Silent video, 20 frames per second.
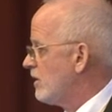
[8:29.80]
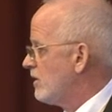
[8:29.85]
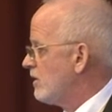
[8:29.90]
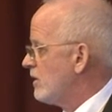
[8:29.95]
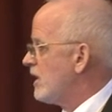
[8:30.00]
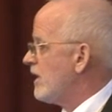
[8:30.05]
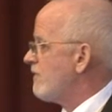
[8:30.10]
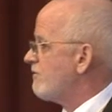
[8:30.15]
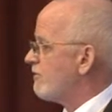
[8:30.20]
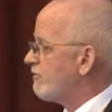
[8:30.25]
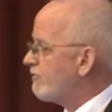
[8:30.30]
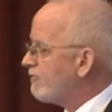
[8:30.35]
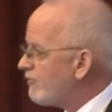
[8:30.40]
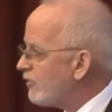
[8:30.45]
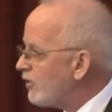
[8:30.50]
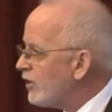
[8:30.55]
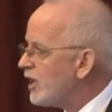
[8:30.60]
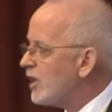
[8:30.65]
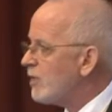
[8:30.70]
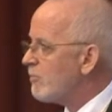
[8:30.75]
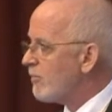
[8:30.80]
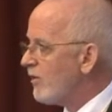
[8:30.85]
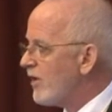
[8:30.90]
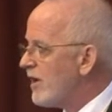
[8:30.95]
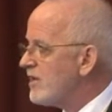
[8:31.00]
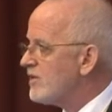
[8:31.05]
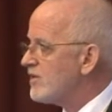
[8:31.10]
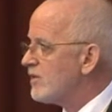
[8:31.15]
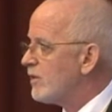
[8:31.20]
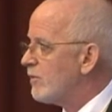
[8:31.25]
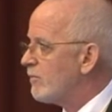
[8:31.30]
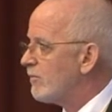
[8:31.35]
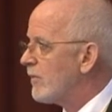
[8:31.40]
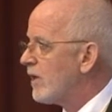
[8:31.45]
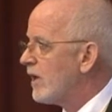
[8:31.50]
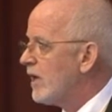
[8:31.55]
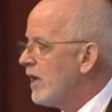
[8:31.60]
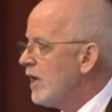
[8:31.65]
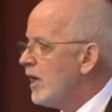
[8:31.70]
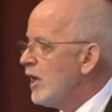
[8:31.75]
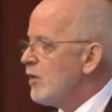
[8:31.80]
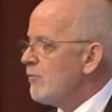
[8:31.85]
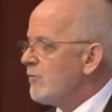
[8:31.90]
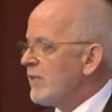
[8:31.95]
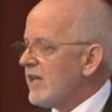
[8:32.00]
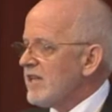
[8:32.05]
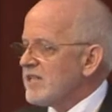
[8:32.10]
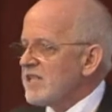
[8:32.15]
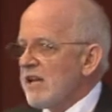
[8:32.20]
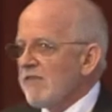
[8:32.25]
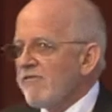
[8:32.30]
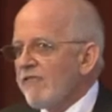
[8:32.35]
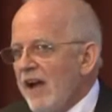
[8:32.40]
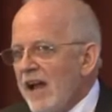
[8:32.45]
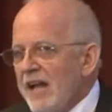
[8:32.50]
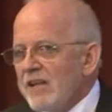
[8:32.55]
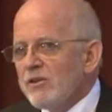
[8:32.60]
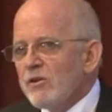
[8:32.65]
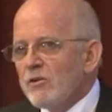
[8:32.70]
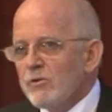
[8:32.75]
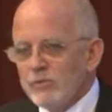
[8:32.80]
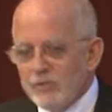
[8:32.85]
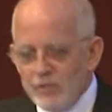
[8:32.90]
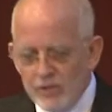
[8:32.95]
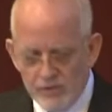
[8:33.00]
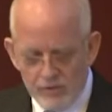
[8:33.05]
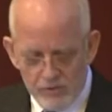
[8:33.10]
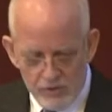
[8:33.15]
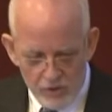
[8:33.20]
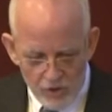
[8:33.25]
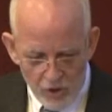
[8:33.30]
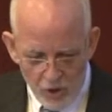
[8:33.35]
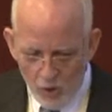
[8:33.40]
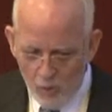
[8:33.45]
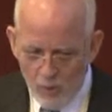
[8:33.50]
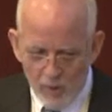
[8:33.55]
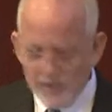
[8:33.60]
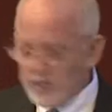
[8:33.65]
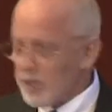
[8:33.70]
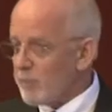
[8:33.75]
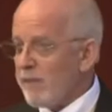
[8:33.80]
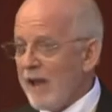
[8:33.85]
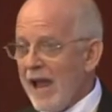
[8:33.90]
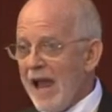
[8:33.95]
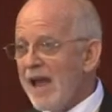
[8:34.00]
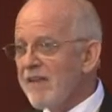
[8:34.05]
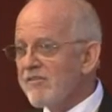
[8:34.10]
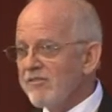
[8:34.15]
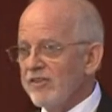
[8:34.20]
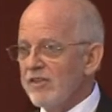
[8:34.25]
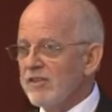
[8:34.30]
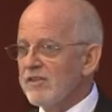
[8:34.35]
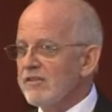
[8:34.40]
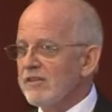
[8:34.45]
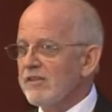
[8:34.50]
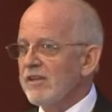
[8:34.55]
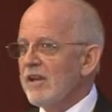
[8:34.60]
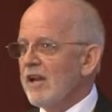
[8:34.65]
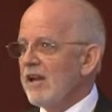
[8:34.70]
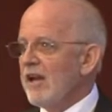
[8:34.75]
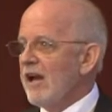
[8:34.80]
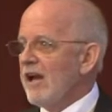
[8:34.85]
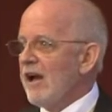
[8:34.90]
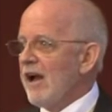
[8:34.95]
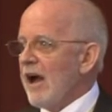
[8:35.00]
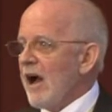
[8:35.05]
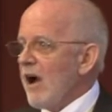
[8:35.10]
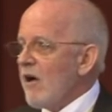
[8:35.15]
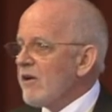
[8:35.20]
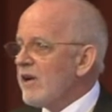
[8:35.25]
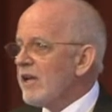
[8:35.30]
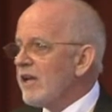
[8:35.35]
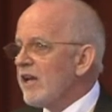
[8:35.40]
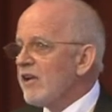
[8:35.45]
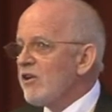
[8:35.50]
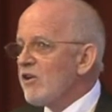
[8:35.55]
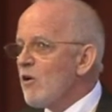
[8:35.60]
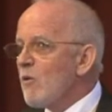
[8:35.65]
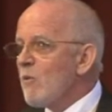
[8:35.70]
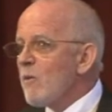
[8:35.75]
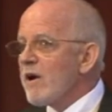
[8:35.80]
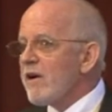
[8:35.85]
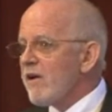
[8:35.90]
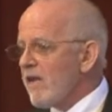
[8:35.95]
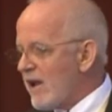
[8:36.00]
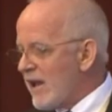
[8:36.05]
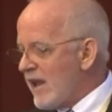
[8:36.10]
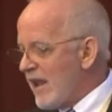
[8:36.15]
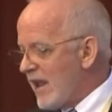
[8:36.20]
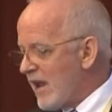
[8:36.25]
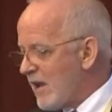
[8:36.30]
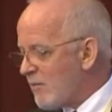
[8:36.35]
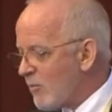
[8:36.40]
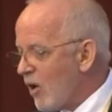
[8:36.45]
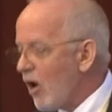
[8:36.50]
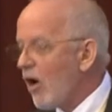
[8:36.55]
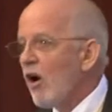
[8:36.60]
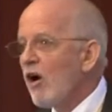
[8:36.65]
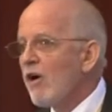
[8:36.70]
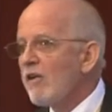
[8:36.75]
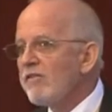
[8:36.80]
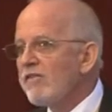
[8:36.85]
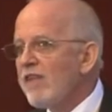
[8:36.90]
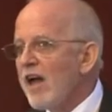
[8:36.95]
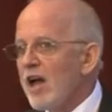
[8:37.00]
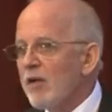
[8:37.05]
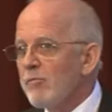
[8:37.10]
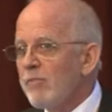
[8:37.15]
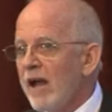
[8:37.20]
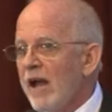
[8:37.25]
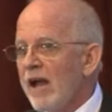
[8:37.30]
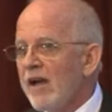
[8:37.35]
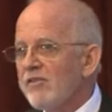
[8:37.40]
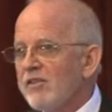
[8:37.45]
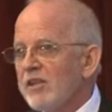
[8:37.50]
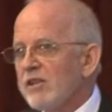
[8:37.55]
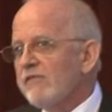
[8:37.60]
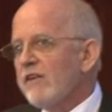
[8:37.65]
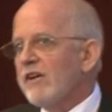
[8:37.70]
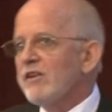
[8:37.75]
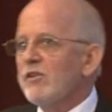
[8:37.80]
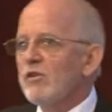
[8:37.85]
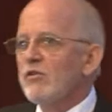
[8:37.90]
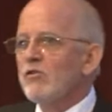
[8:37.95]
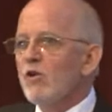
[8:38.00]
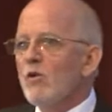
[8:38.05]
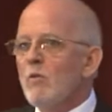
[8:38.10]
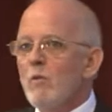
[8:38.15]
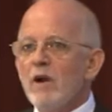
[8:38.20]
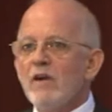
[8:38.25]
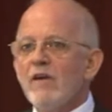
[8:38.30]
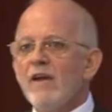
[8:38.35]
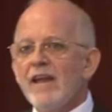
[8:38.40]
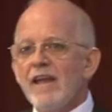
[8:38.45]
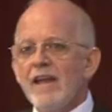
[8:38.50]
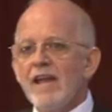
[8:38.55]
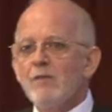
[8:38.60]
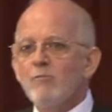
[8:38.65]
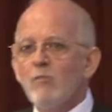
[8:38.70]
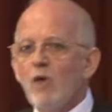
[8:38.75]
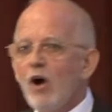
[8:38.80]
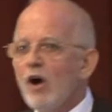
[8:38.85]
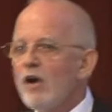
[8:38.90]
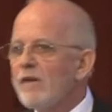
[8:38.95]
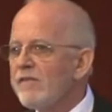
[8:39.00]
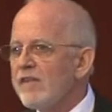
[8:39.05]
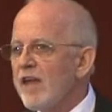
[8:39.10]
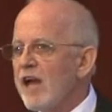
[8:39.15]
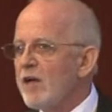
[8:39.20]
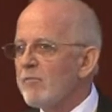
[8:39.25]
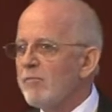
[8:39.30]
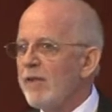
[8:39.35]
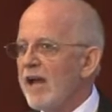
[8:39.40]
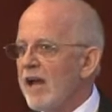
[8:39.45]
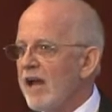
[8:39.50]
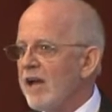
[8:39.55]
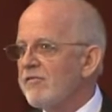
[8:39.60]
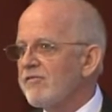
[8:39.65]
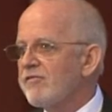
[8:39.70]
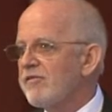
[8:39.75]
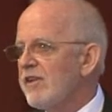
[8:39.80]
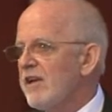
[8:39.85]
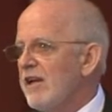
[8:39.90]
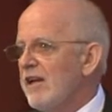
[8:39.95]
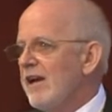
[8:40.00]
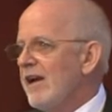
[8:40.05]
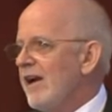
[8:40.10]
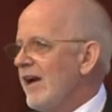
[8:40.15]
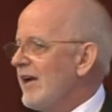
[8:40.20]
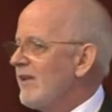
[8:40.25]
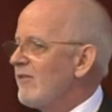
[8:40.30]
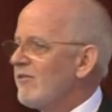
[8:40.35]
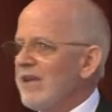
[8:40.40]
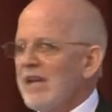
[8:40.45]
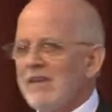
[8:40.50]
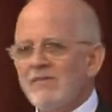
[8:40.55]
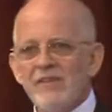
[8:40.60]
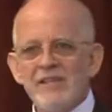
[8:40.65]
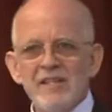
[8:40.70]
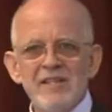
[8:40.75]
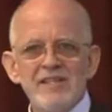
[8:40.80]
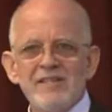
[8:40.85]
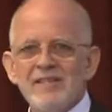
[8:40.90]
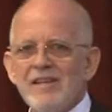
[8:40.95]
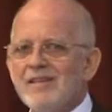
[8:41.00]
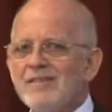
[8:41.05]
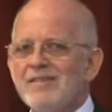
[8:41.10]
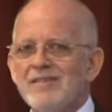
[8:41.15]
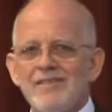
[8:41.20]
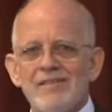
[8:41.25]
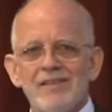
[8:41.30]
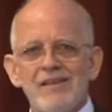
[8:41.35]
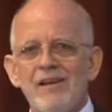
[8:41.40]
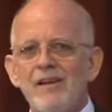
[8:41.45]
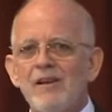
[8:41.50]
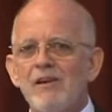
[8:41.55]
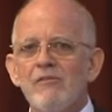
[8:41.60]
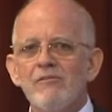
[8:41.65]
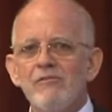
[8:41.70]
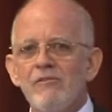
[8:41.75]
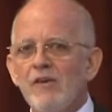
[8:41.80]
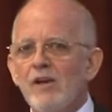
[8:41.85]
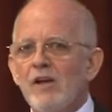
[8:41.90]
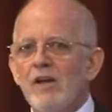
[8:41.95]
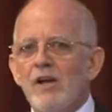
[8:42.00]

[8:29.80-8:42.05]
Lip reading: They have to fully embrace them. Because if I don't know what the path is, how can I know where I am on that path? And if I don't know where I am on that path, I don't have any sense of